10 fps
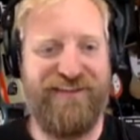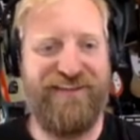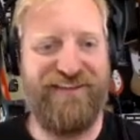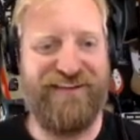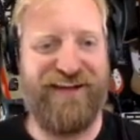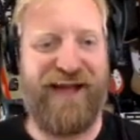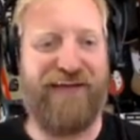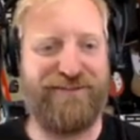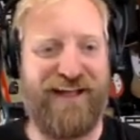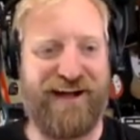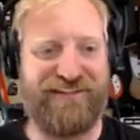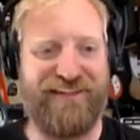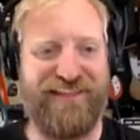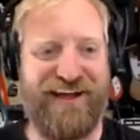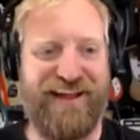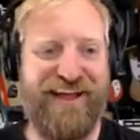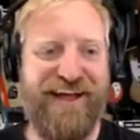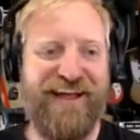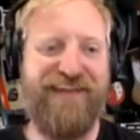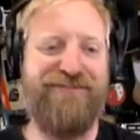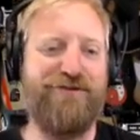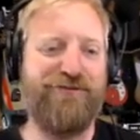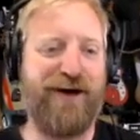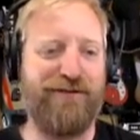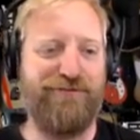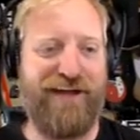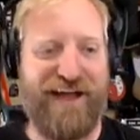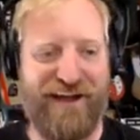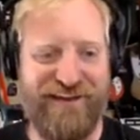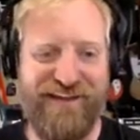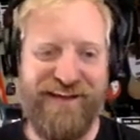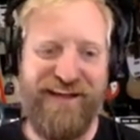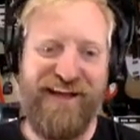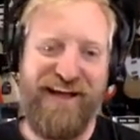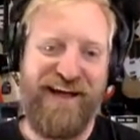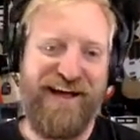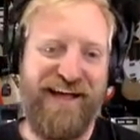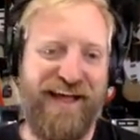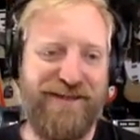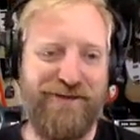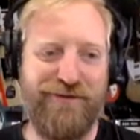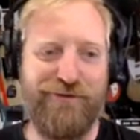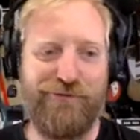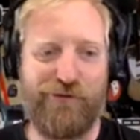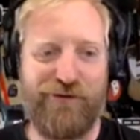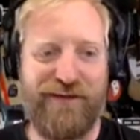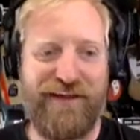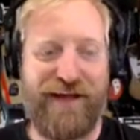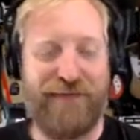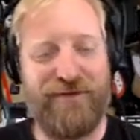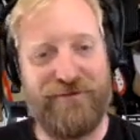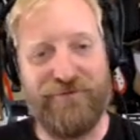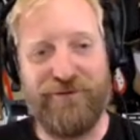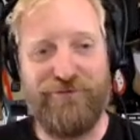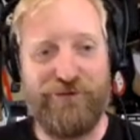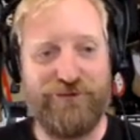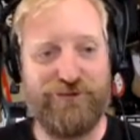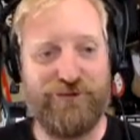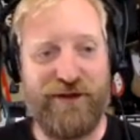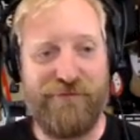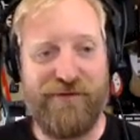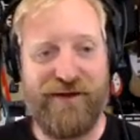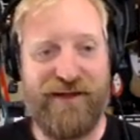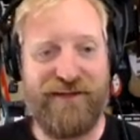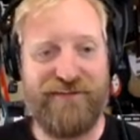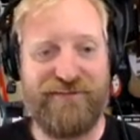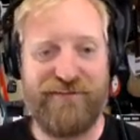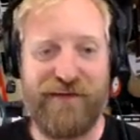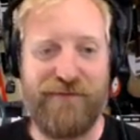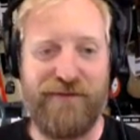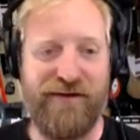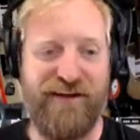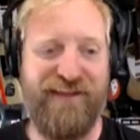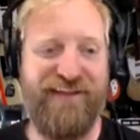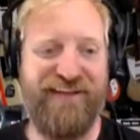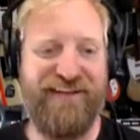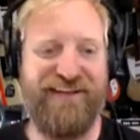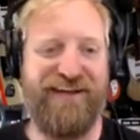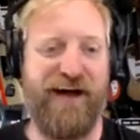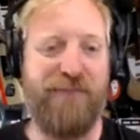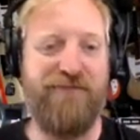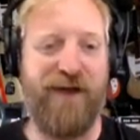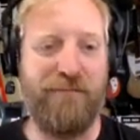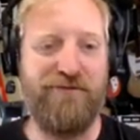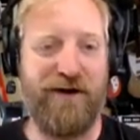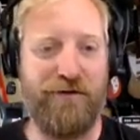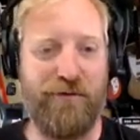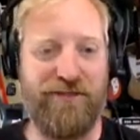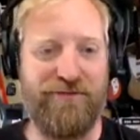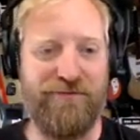a half stack like that, if you've got a van and you can afford it, I mean, live your dream, I guess. I mean, I'm done with.